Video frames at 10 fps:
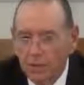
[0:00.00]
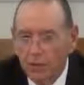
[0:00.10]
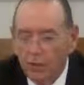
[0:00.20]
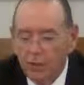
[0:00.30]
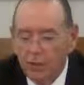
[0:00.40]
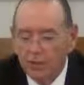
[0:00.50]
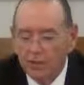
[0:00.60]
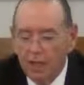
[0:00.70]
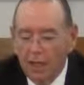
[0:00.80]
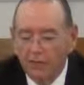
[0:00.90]
or he could head
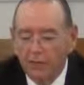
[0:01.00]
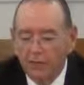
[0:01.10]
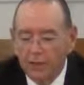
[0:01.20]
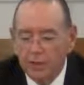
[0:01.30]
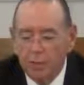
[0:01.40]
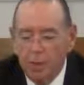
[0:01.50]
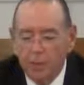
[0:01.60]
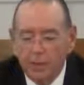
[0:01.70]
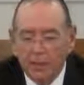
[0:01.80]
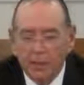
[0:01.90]
south and face
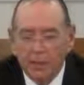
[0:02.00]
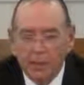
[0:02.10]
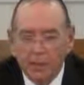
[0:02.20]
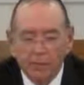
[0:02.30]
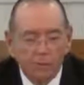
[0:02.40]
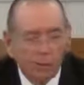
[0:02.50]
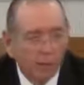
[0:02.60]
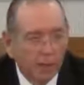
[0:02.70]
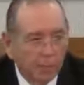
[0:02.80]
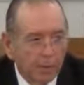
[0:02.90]
Pompey and the might of the
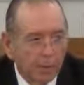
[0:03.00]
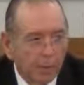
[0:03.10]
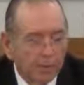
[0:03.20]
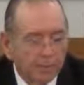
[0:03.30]
Roman Empire.